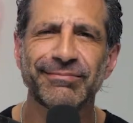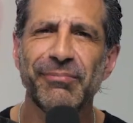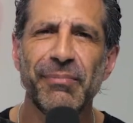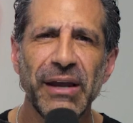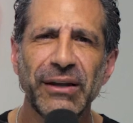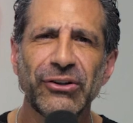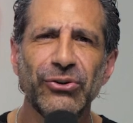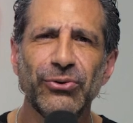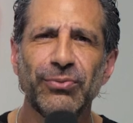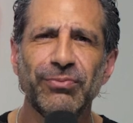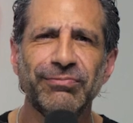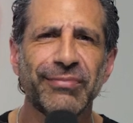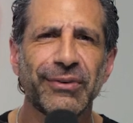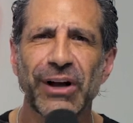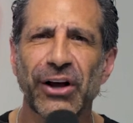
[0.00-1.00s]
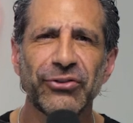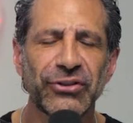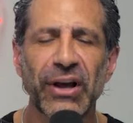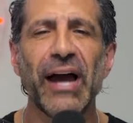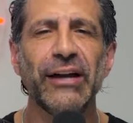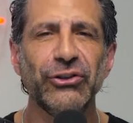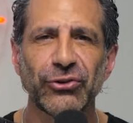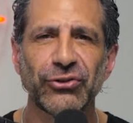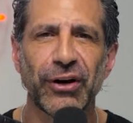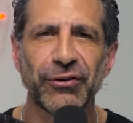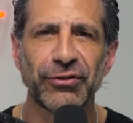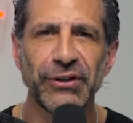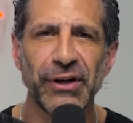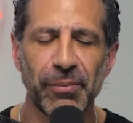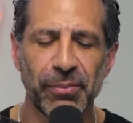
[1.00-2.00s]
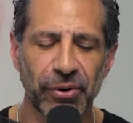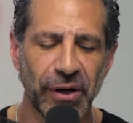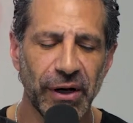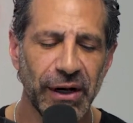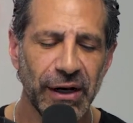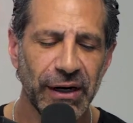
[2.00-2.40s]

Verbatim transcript: make you assign yourself a number.